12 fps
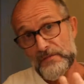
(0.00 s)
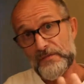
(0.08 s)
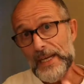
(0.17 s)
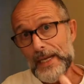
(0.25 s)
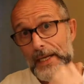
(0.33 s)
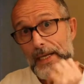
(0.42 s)

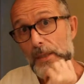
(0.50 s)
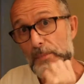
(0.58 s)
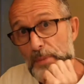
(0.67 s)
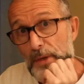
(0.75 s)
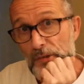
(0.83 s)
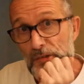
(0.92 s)
feeling
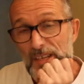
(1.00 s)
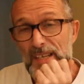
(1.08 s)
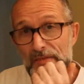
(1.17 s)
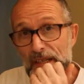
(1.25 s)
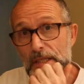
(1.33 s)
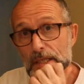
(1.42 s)
and
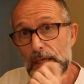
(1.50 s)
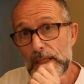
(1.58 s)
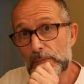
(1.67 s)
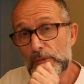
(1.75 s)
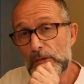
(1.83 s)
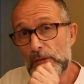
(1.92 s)
perceiving
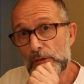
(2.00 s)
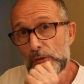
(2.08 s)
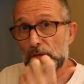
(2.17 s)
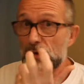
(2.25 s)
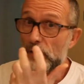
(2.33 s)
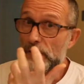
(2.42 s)
types.
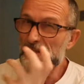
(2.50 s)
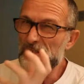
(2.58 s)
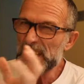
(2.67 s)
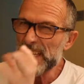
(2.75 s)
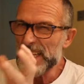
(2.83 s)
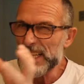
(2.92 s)
So if you're a
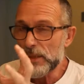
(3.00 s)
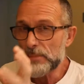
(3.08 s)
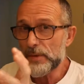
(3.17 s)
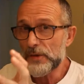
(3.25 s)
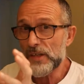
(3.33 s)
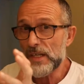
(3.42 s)
feeling and
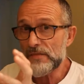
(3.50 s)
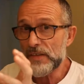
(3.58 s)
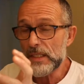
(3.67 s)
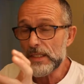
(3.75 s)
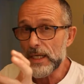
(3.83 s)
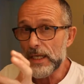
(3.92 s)

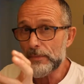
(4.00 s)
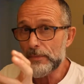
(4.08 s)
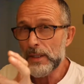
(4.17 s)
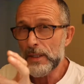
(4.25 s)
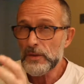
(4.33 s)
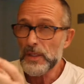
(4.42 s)
perceiving type,
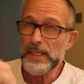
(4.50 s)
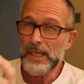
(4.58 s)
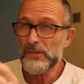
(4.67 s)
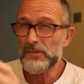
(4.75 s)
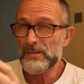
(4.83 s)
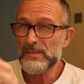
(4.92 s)
which I
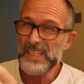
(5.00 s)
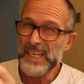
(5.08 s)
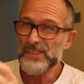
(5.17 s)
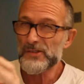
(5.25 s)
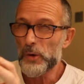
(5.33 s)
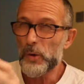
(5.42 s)
guess
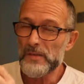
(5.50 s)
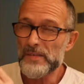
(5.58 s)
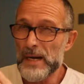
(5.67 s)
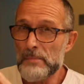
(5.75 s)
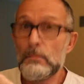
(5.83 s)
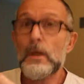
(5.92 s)
I sort of
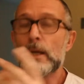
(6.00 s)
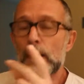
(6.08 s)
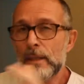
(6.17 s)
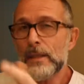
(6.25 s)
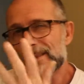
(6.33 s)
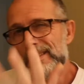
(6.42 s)
am,
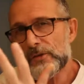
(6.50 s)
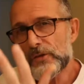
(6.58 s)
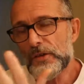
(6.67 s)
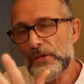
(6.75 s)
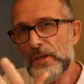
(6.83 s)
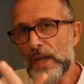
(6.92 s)
it's
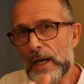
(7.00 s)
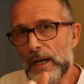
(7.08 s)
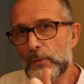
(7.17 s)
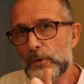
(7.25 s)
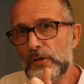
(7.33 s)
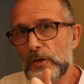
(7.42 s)
the style
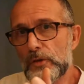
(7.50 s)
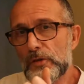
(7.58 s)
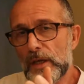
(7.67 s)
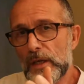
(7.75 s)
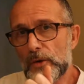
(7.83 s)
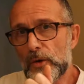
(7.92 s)
I was
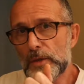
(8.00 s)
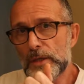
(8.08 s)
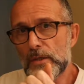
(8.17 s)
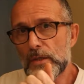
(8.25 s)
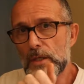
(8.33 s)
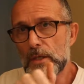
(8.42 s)
using in
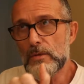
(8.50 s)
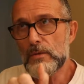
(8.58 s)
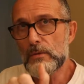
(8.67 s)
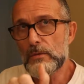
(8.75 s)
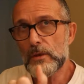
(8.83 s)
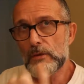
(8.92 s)
order
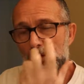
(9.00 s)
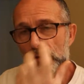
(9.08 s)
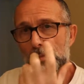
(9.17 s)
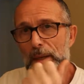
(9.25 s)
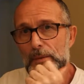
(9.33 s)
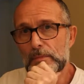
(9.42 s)
to
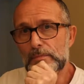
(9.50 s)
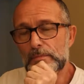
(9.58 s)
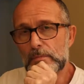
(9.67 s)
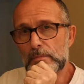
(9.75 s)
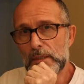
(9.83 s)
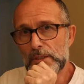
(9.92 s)
suspend
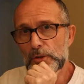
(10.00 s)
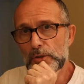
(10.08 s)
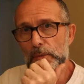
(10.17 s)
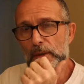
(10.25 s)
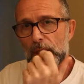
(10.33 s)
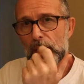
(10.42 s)
my
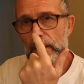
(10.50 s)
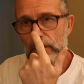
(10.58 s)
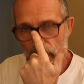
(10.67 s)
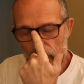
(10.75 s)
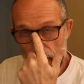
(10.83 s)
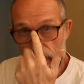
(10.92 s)
judgment
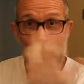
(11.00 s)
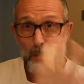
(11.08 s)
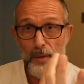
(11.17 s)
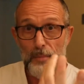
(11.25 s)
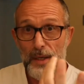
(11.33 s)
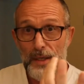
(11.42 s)
and
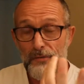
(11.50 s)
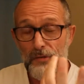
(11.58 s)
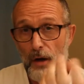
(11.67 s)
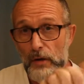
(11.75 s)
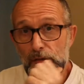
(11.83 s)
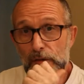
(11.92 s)
drop the
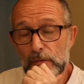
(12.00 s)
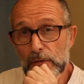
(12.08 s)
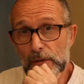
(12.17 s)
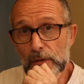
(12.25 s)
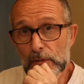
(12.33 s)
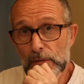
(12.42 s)
beliefs off,
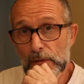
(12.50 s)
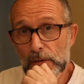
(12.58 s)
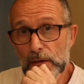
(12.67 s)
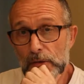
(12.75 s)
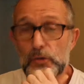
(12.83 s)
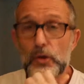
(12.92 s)
you know,
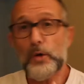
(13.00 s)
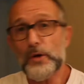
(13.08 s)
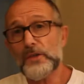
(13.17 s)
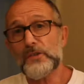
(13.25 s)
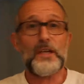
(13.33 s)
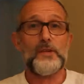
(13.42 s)
as
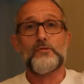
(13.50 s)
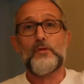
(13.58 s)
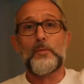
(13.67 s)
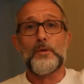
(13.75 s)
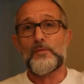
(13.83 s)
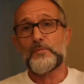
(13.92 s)
Dogen says,
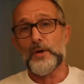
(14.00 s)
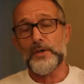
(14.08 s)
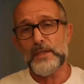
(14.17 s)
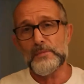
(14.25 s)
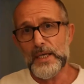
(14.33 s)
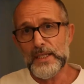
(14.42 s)
dropping off
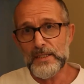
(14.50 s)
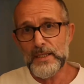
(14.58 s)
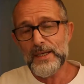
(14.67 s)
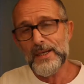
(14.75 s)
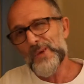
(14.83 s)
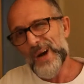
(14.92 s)
body and mind.
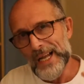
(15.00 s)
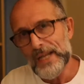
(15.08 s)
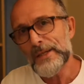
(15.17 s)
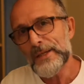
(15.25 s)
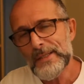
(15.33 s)
Well,